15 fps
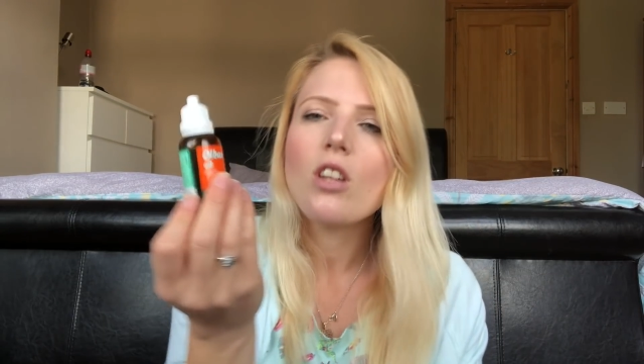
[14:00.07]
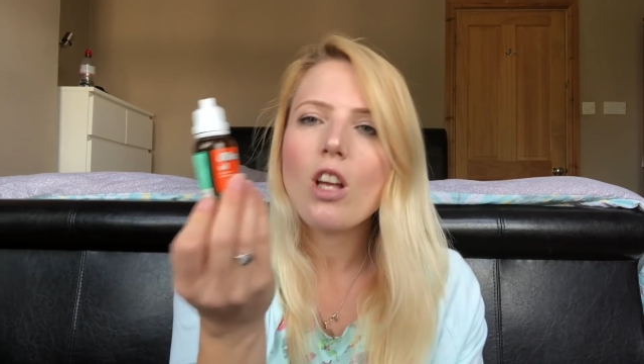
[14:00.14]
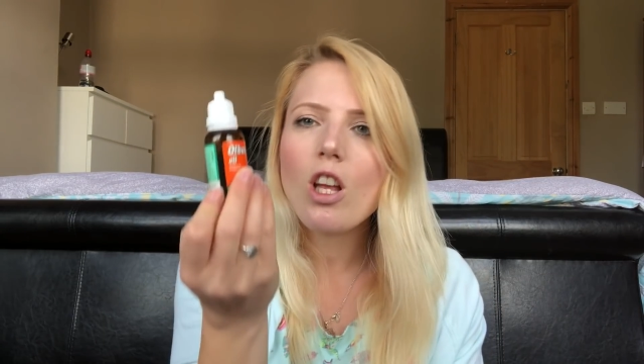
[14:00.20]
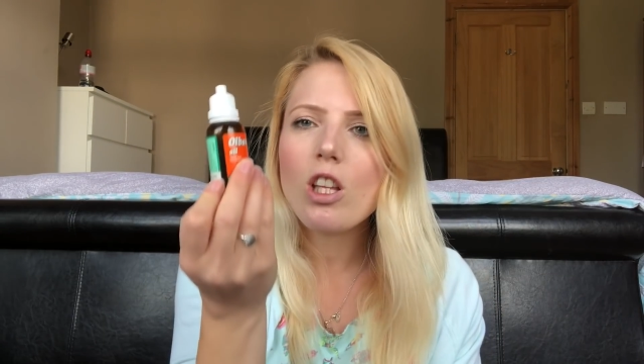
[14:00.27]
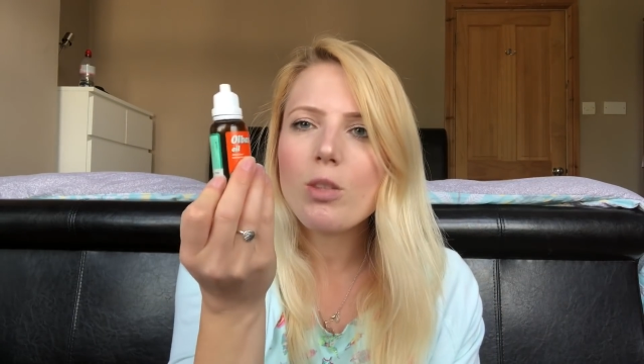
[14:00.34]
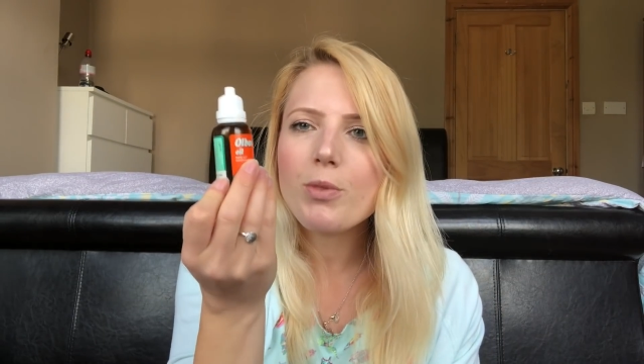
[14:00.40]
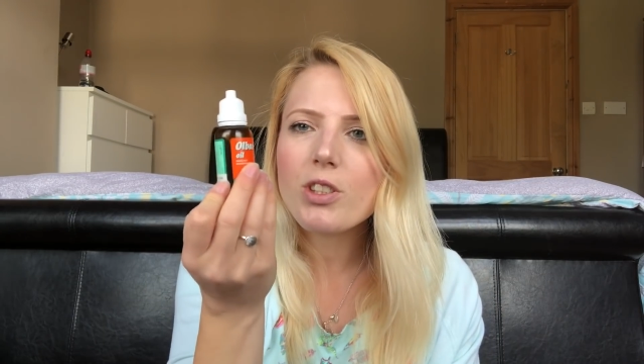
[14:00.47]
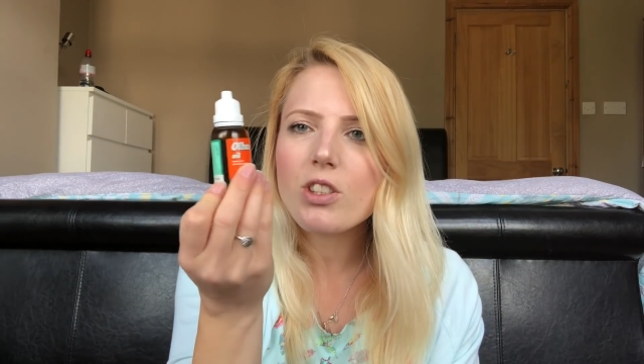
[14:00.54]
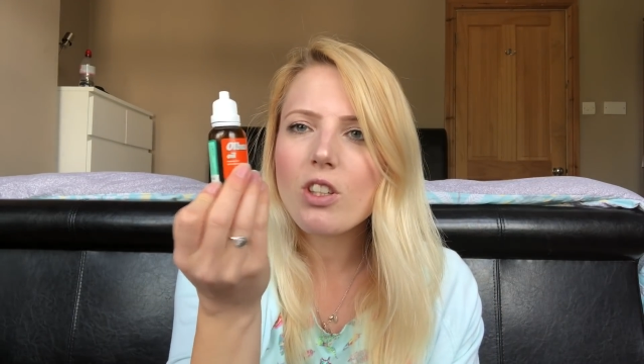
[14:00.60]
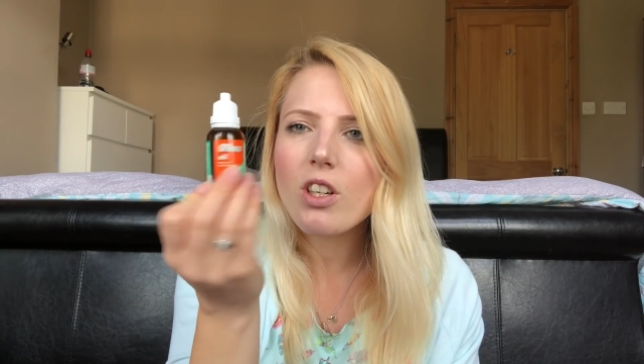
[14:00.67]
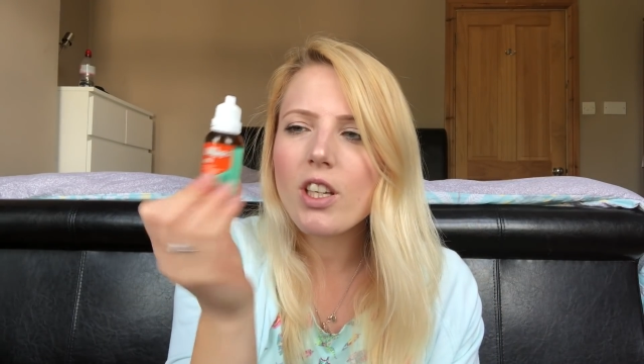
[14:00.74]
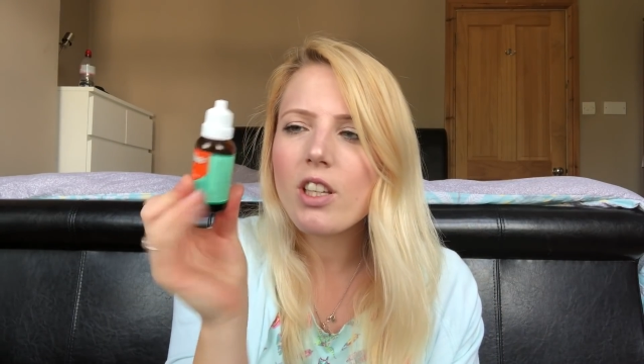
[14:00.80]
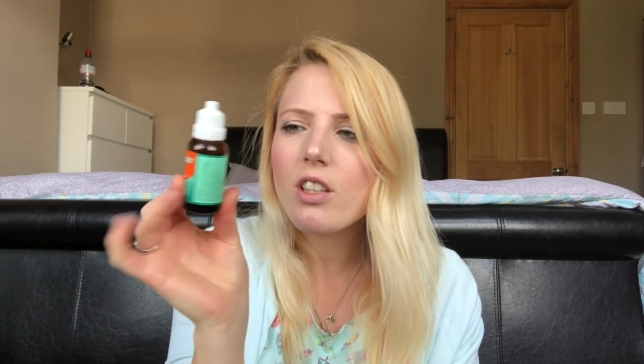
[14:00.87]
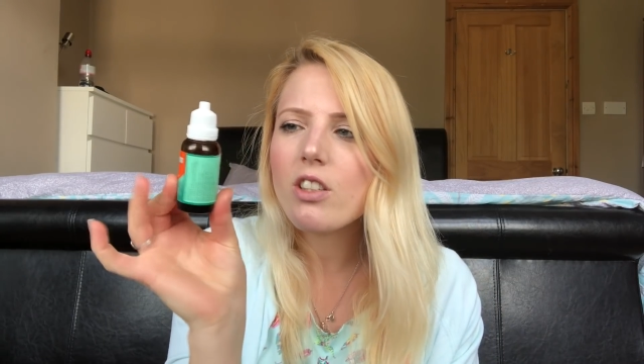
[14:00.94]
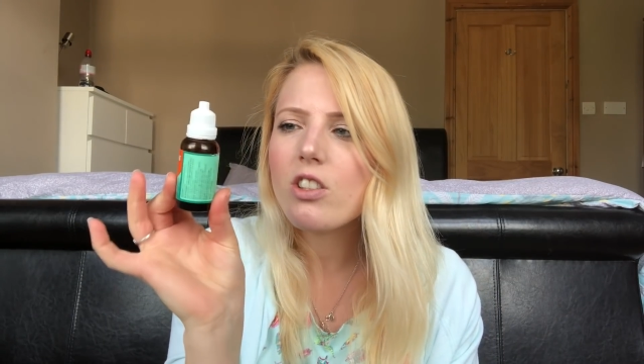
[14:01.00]

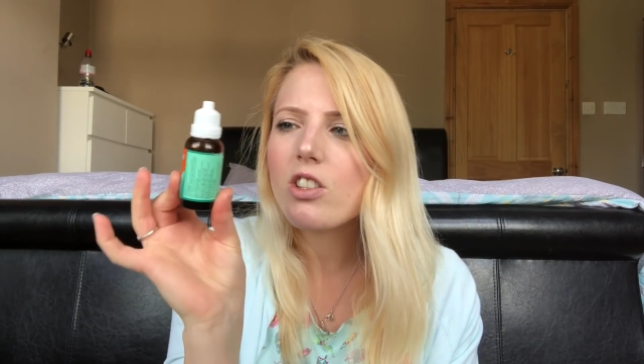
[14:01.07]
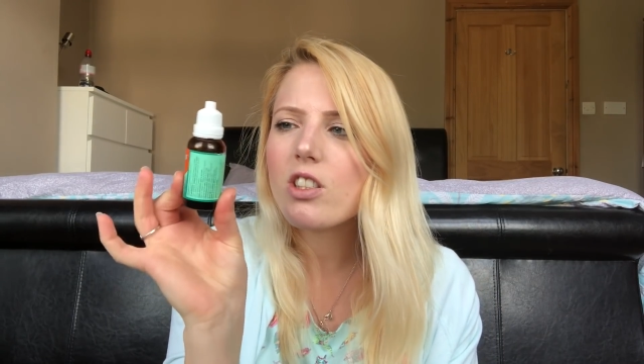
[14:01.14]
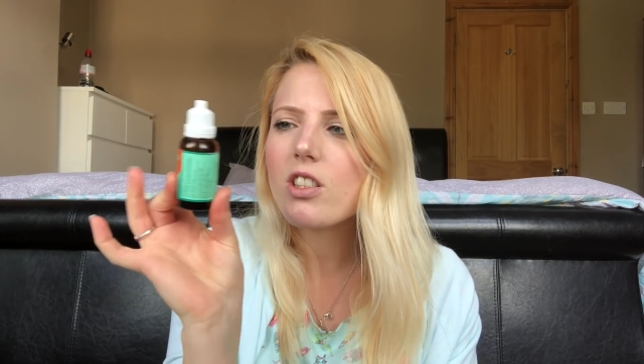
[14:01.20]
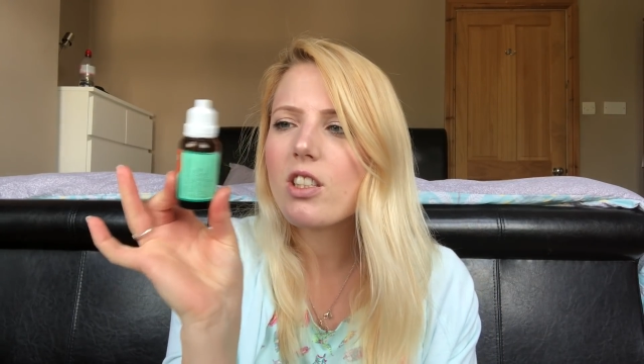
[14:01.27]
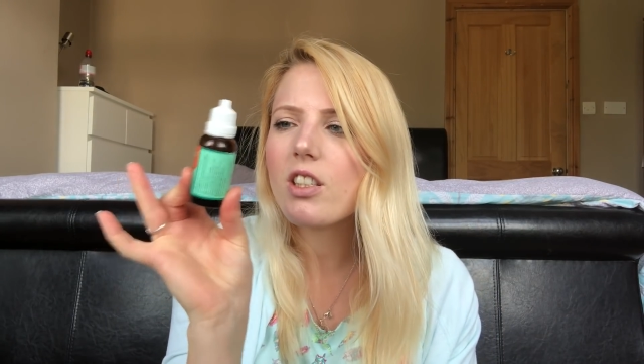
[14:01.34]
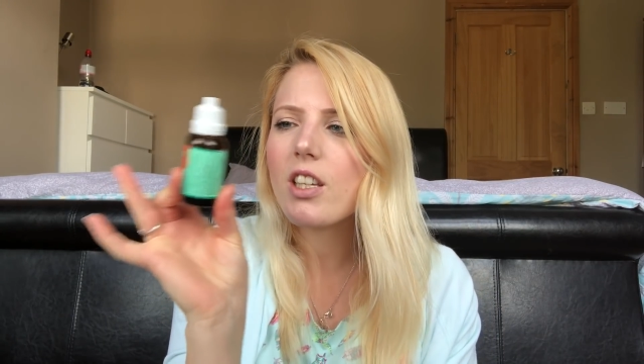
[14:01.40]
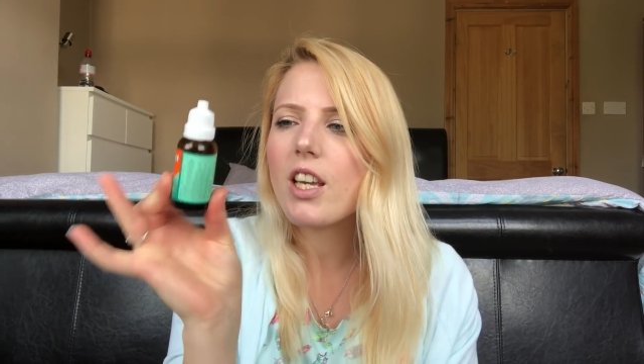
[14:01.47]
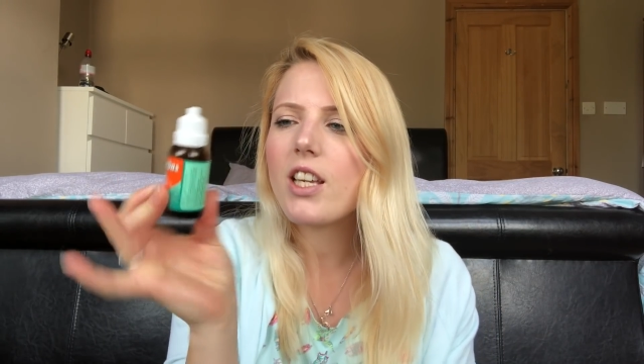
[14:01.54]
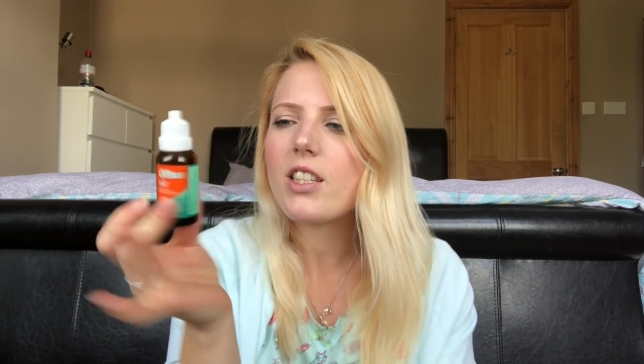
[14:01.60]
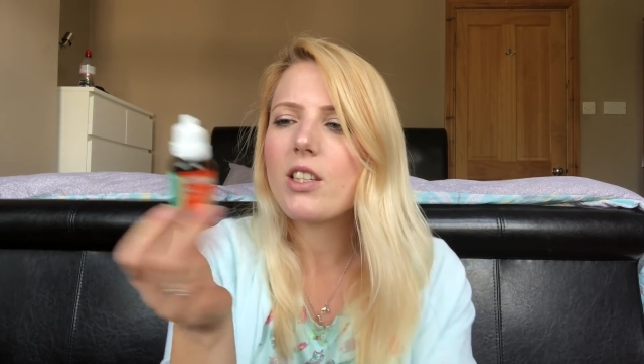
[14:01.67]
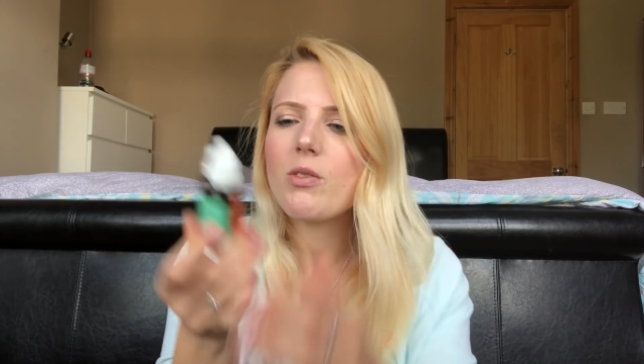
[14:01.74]
Albasoil, just in case